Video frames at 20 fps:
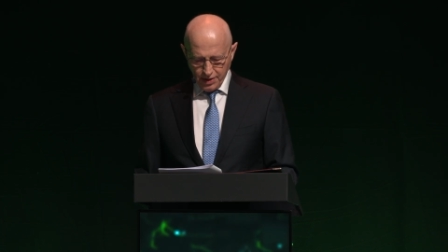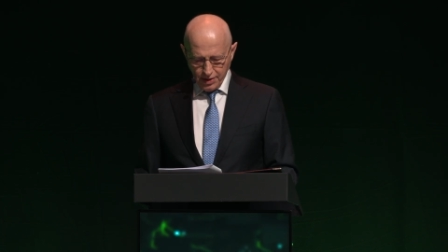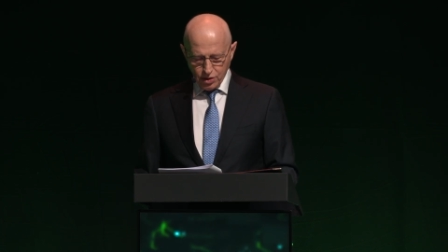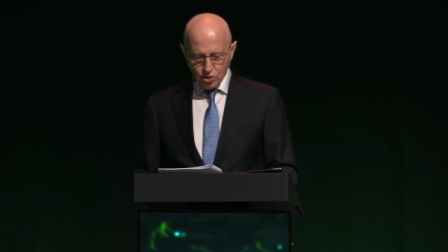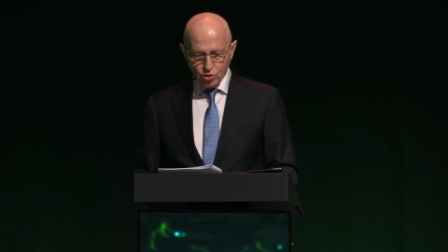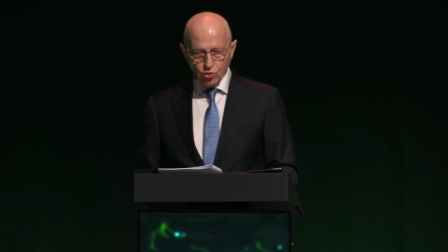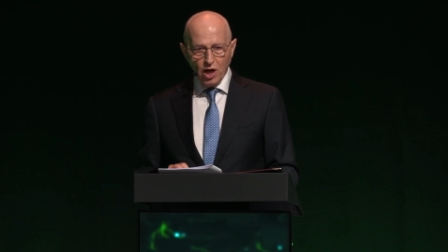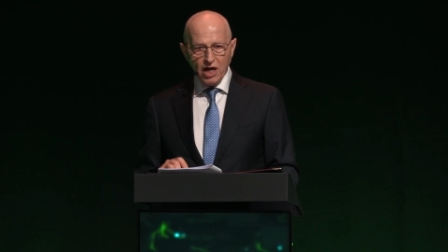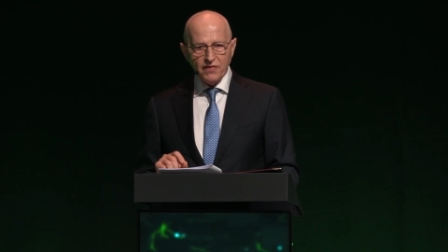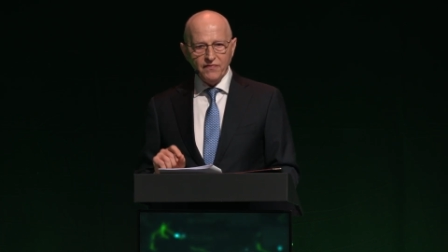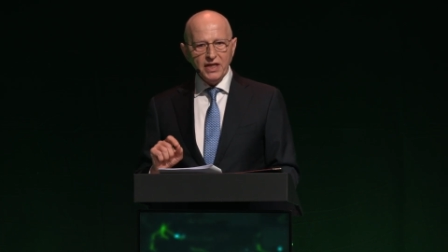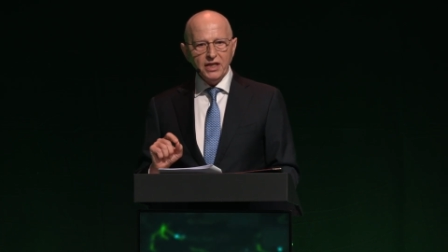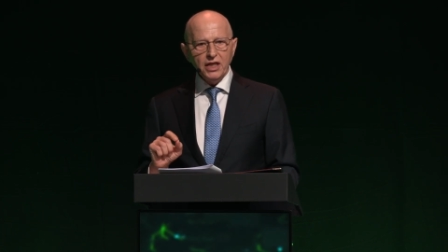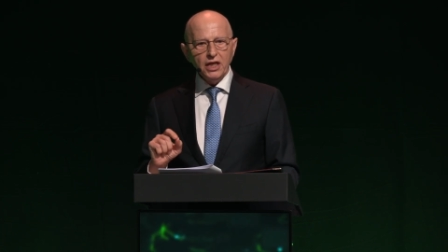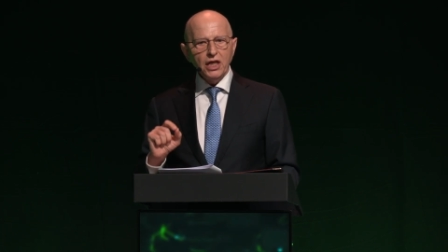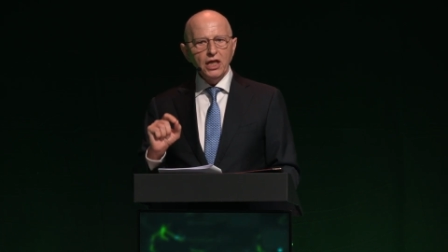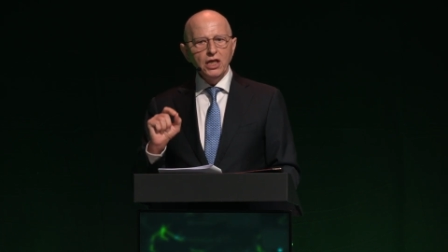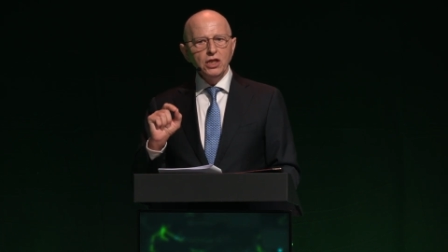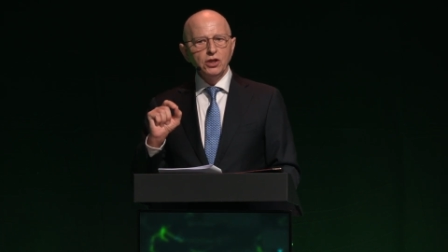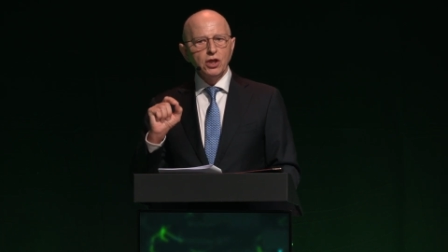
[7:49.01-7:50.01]
driving
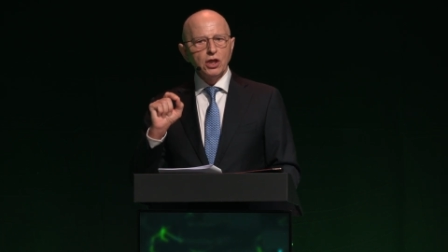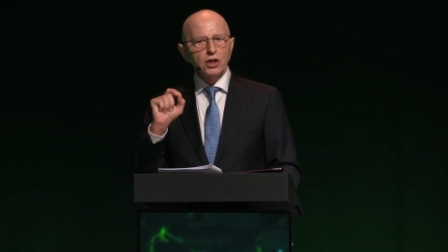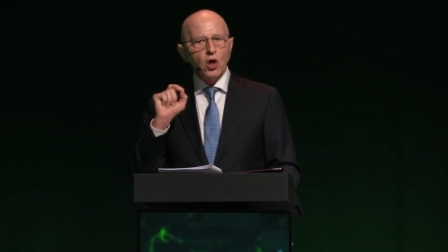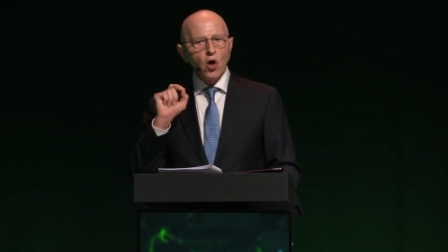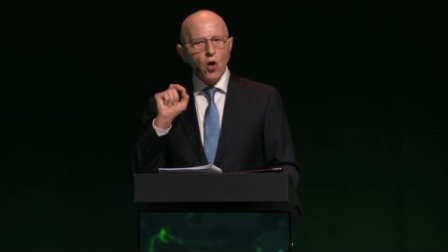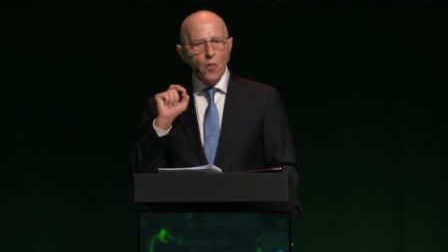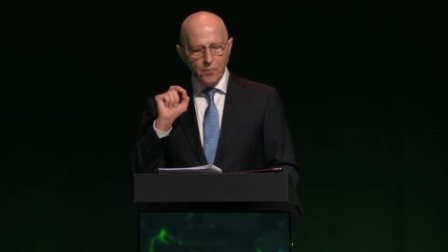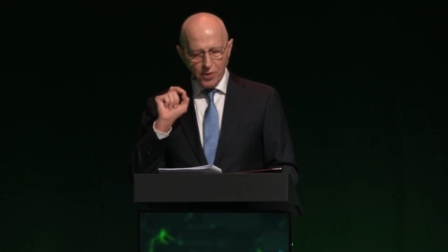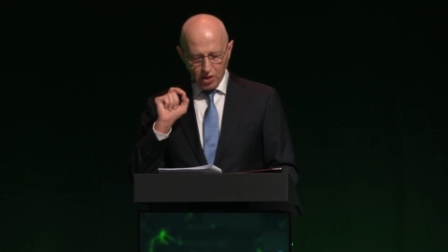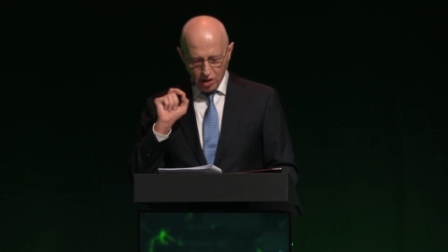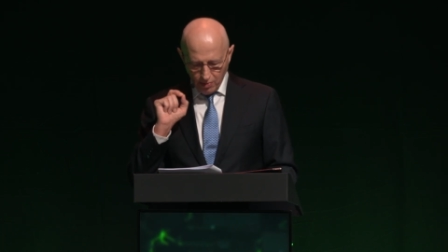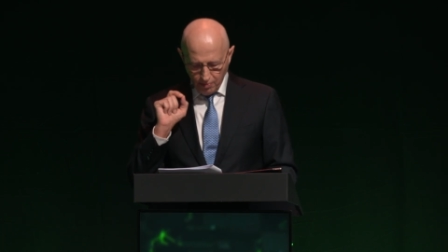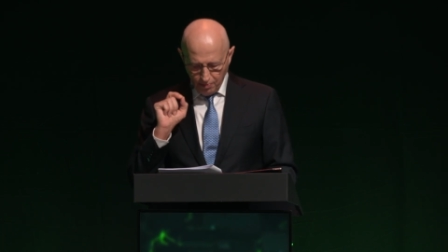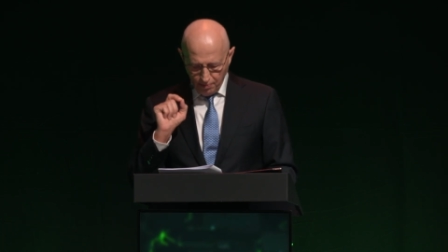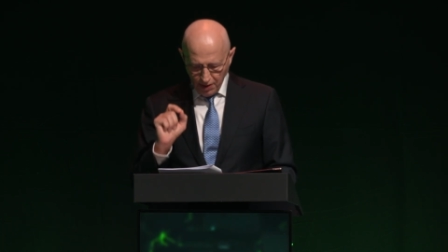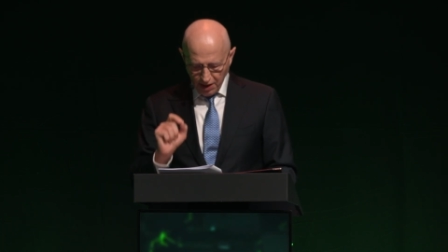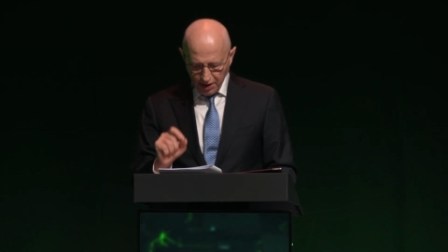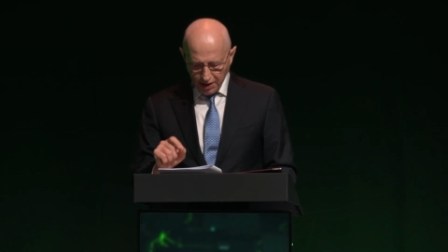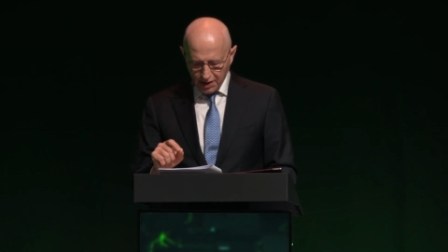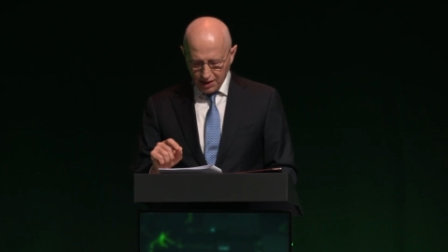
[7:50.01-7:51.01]

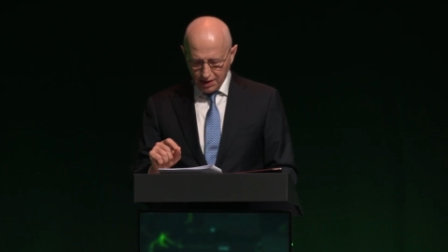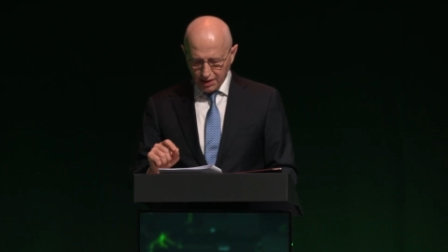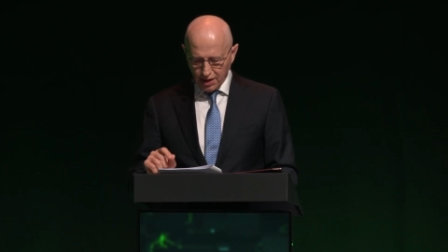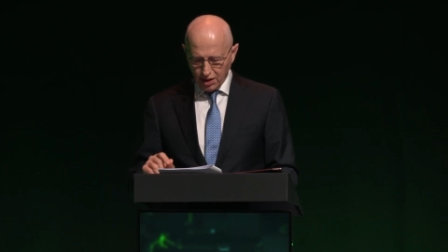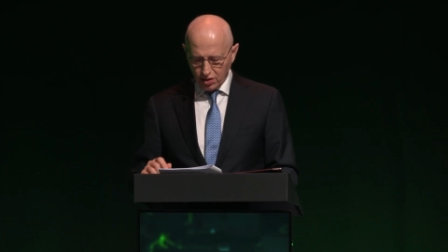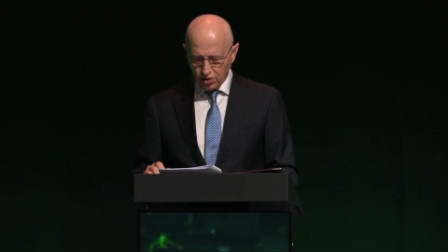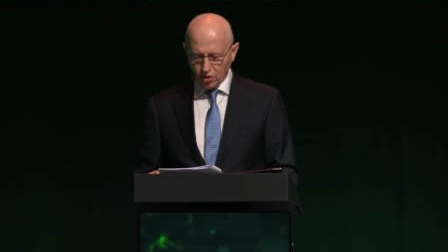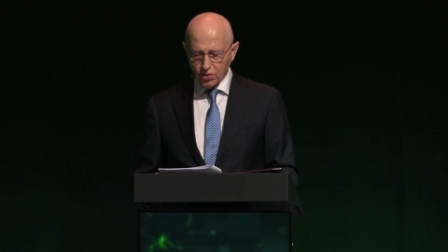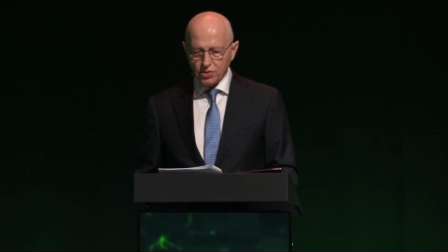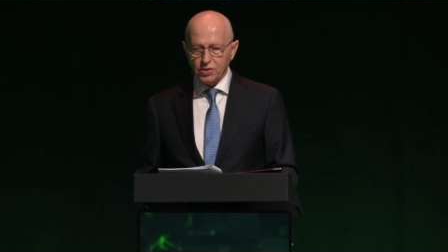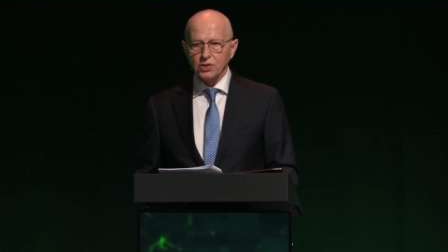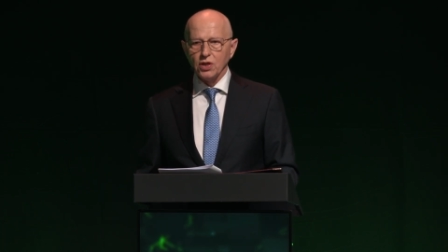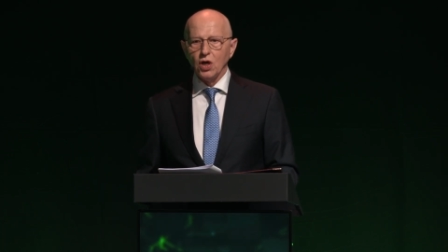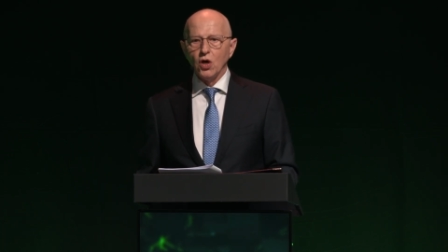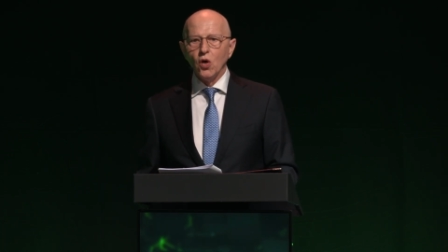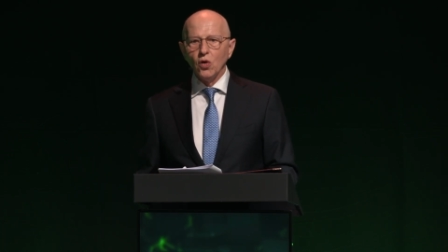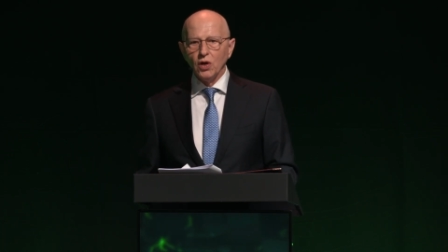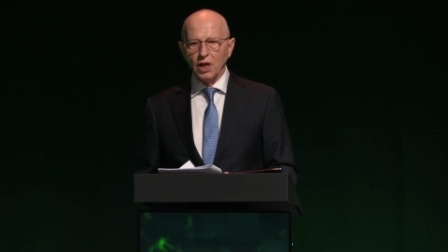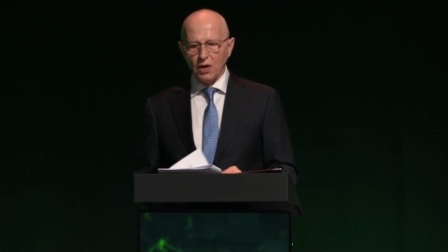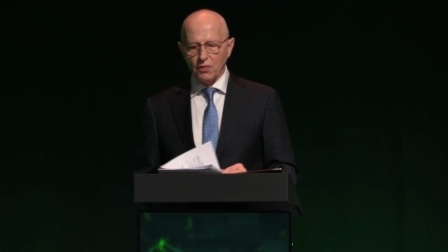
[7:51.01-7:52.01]
interoperability across
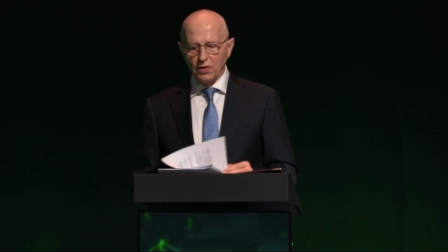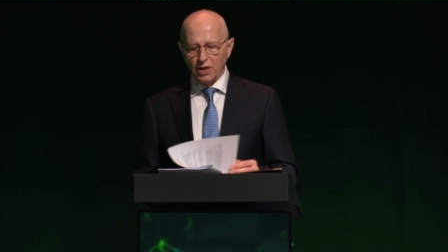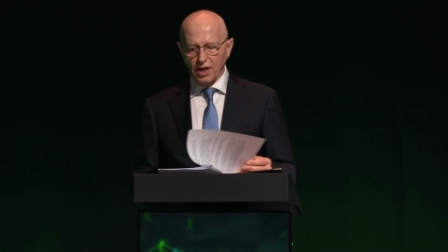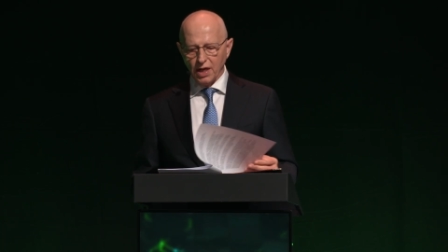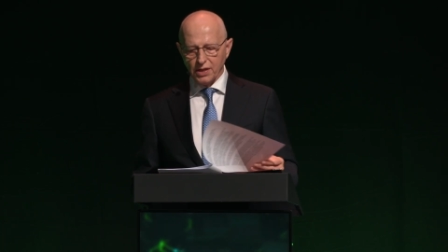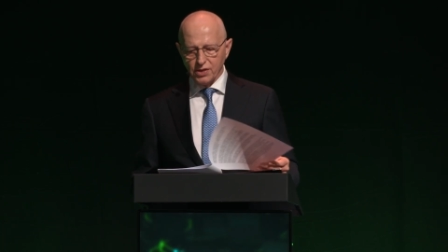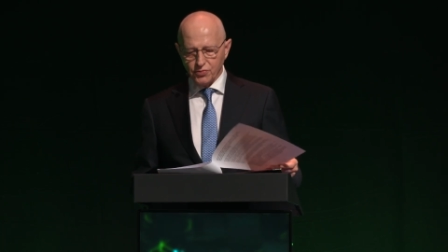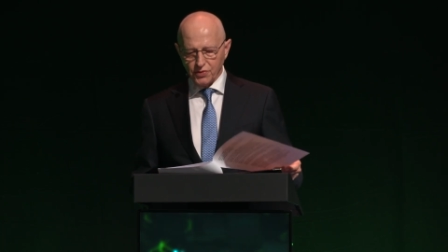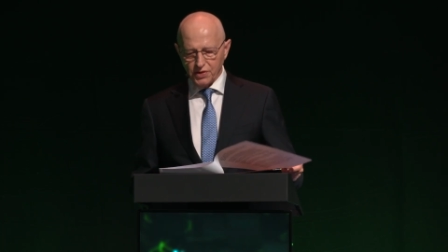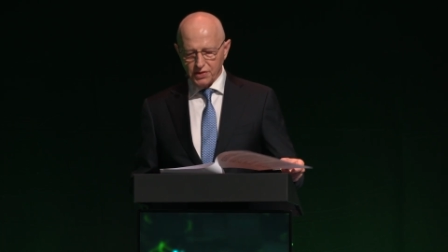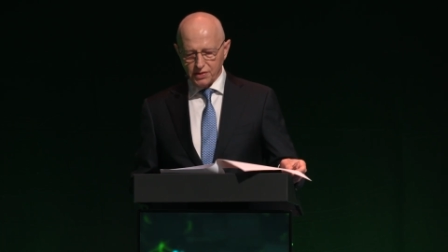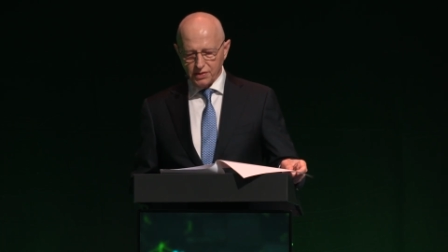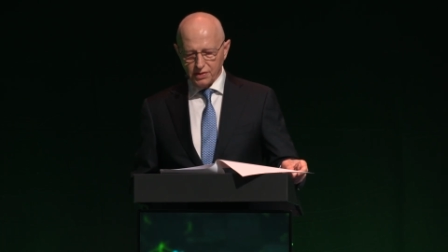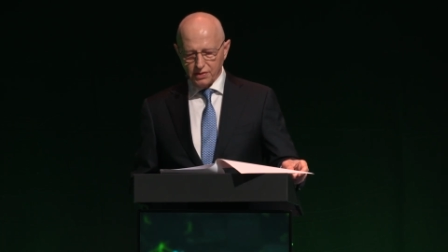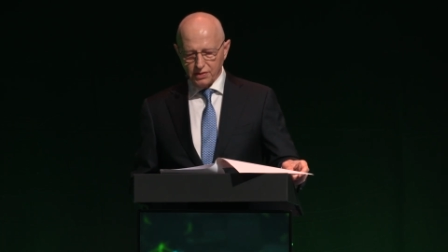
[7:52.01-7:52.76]
all our countries,